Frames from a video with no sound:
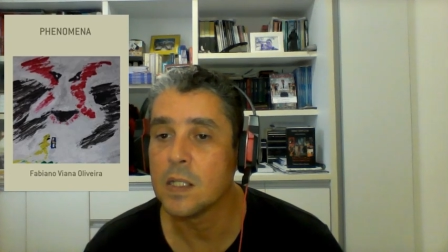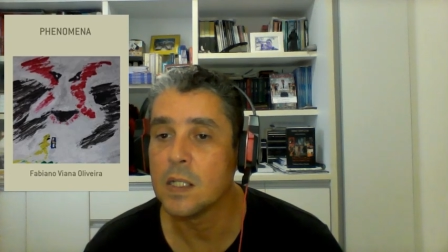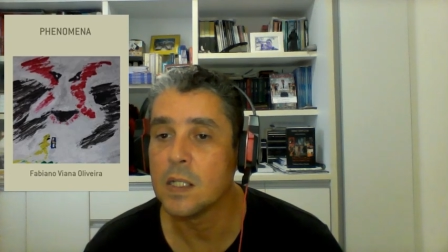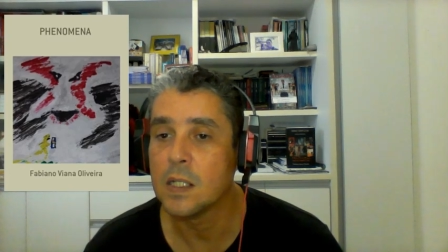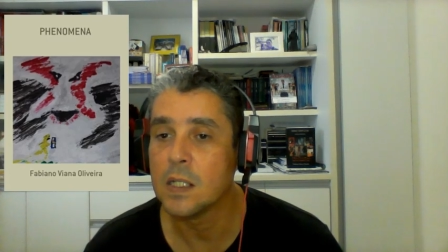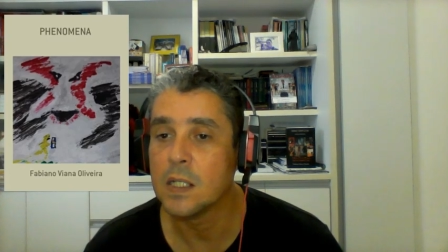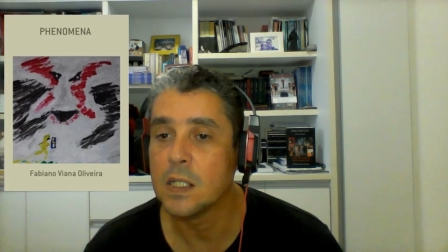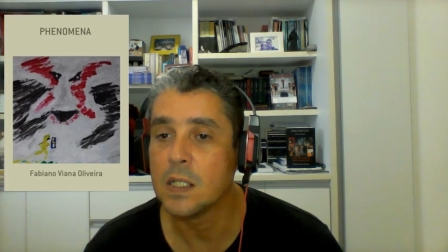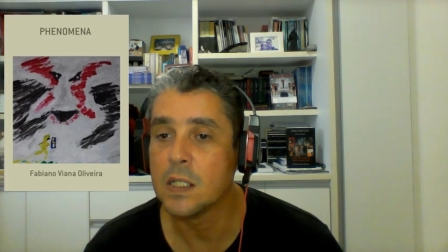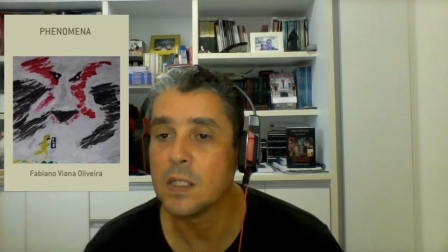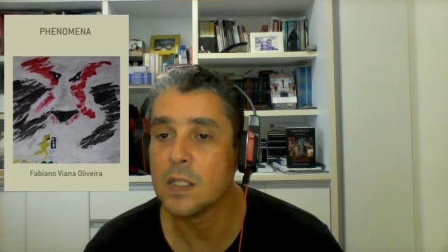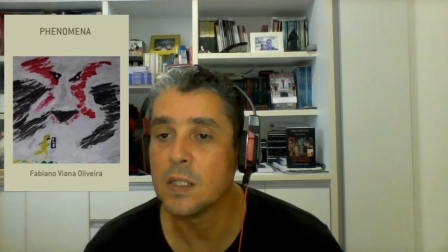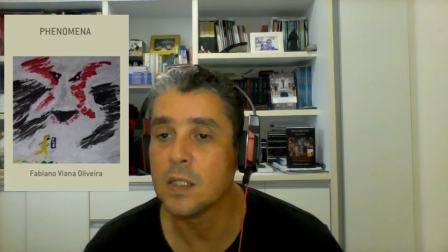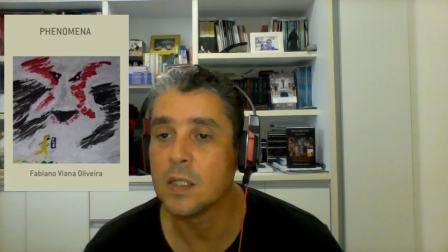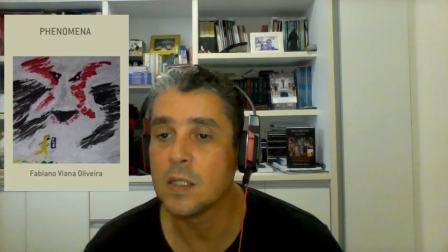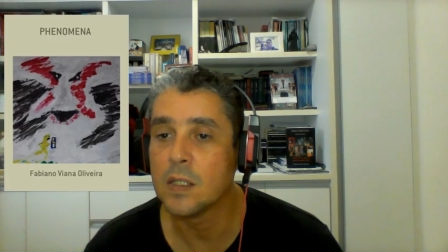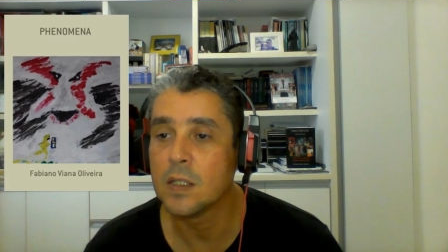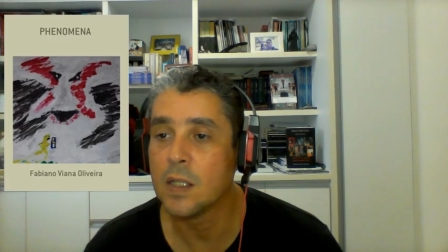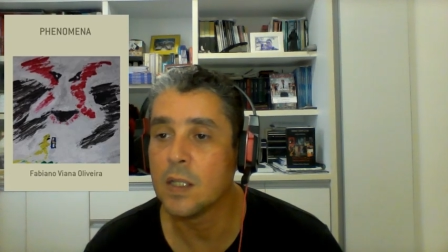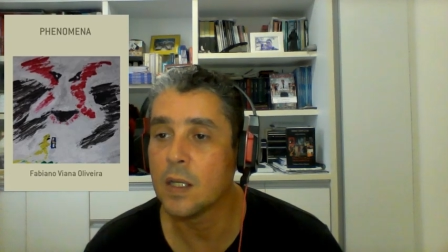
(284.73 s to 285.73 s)

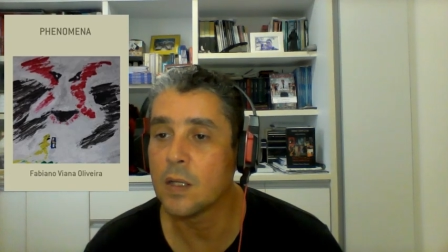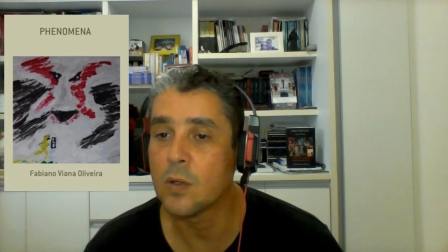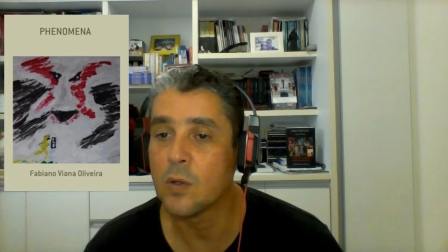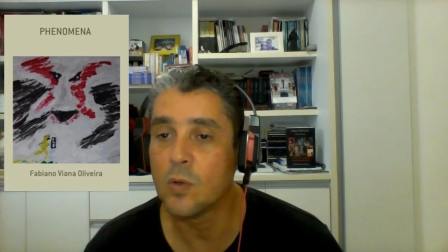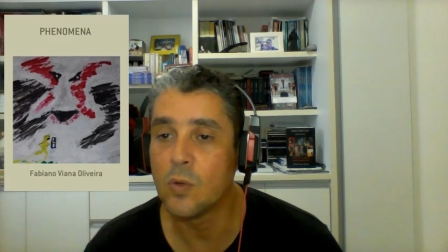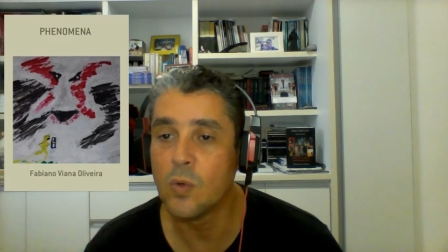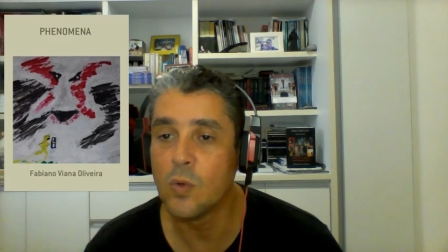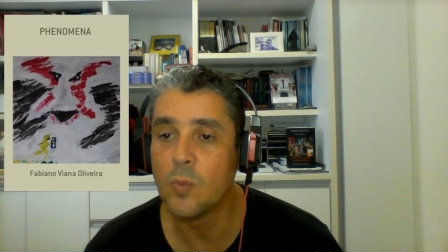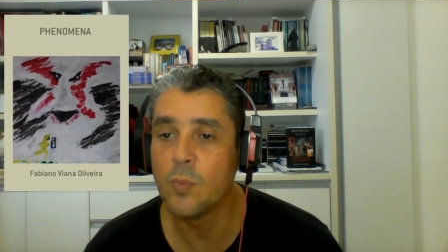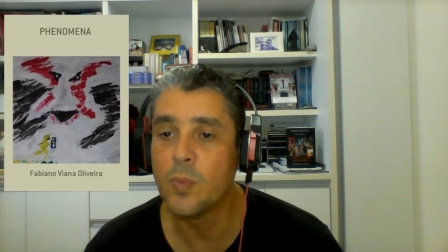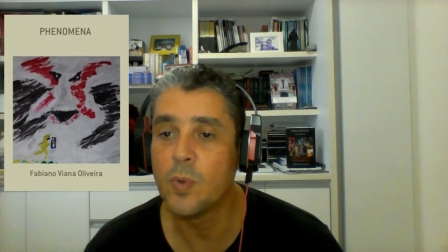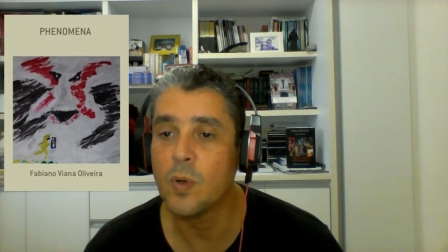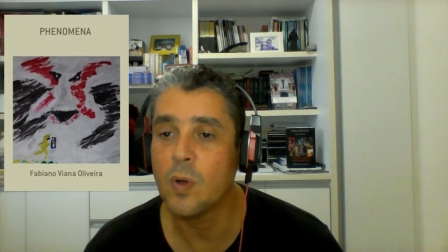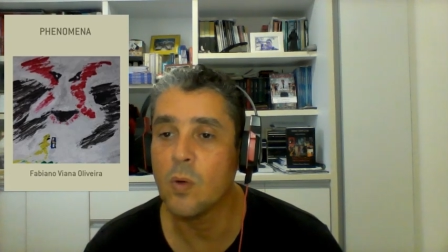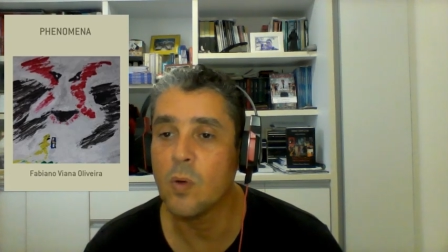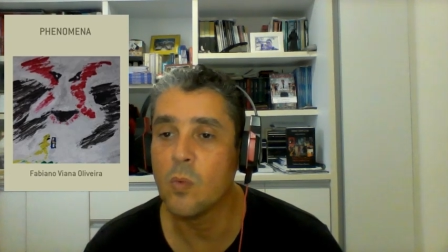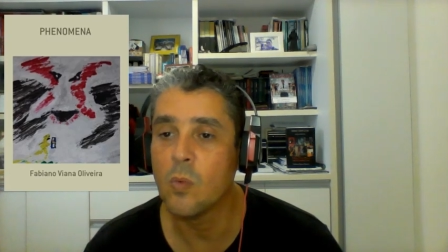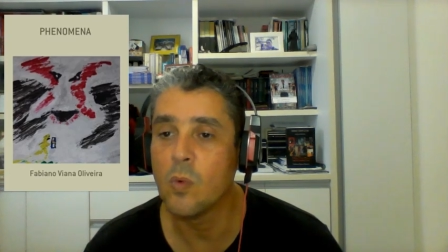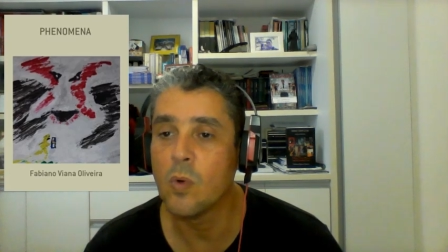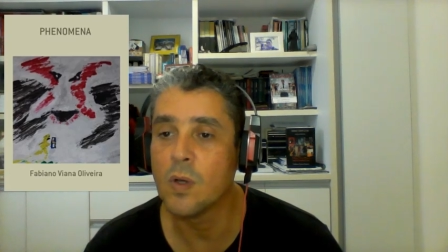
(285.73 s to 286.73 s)
that group
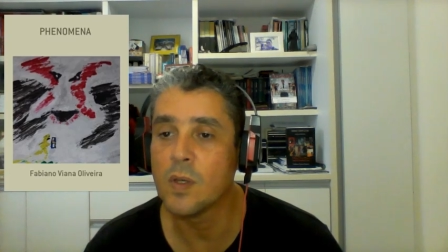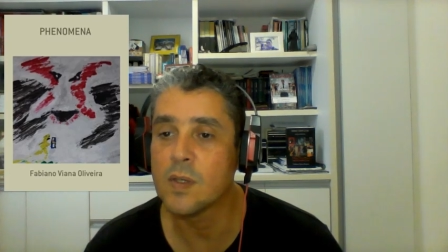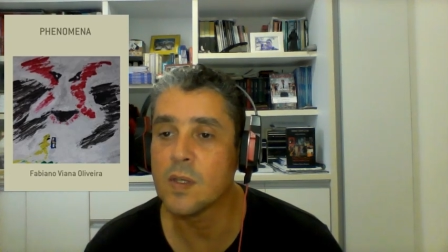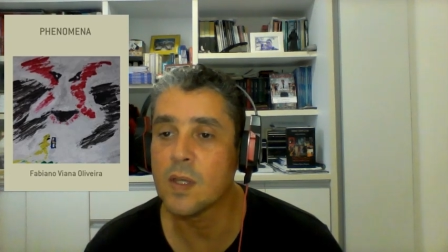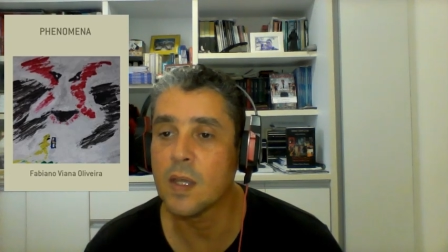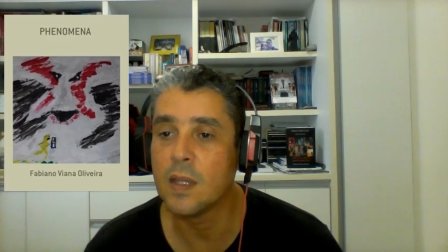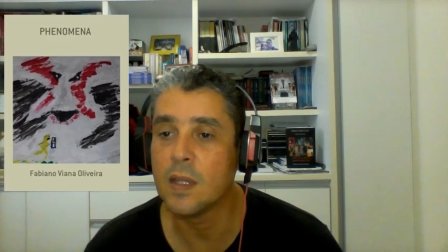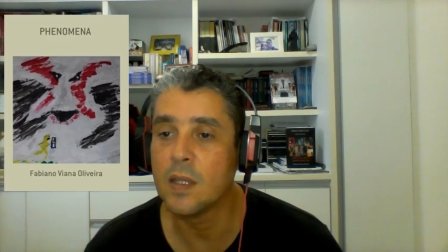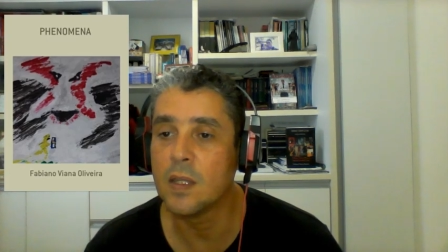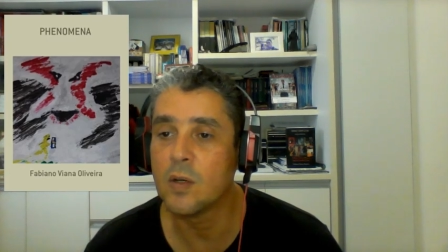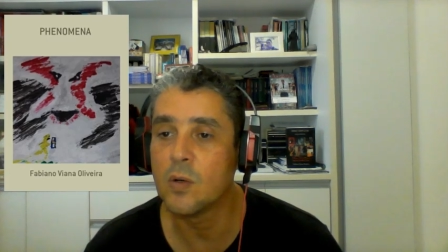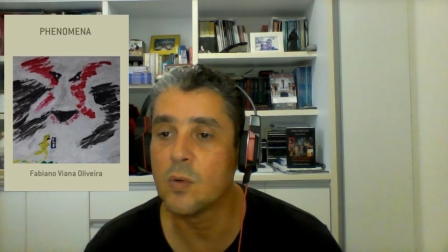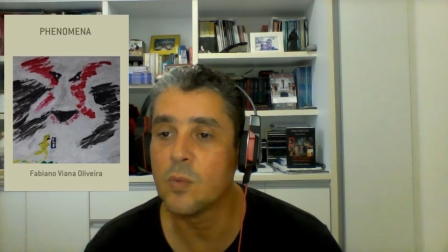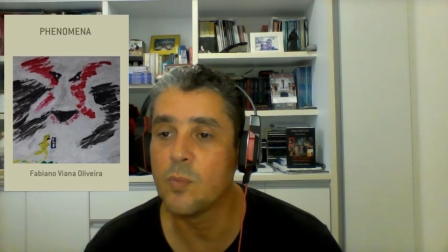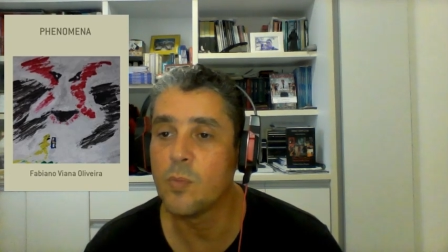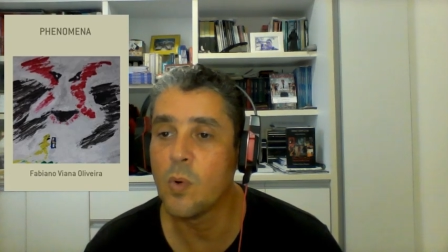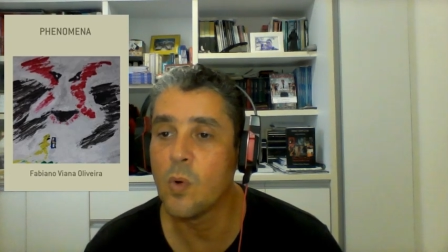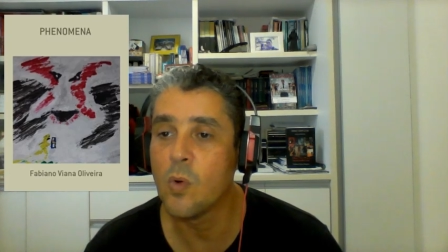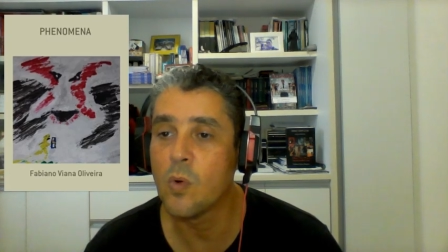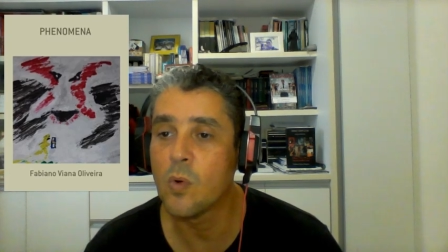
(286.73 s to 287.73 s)
was a little
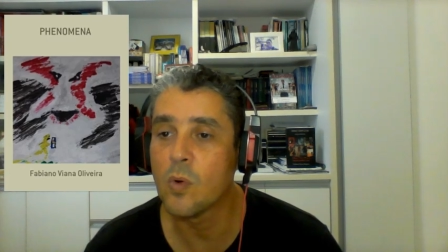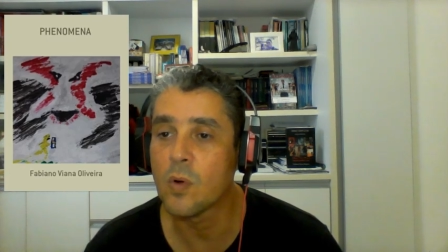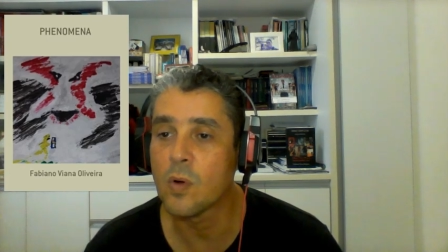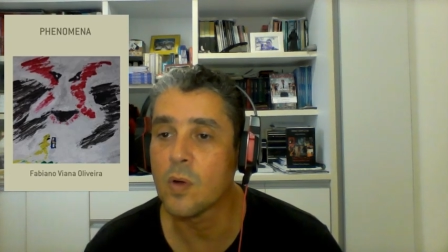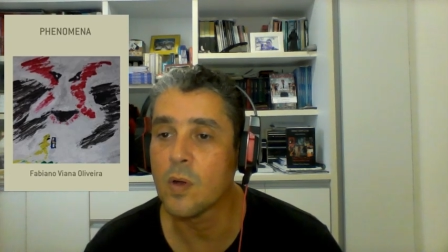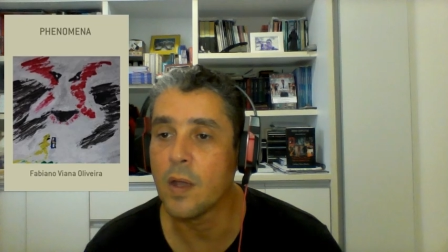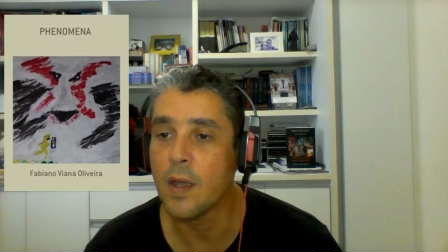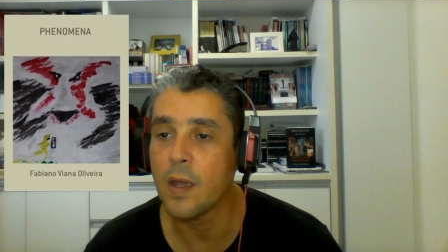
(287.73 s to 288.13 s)
poor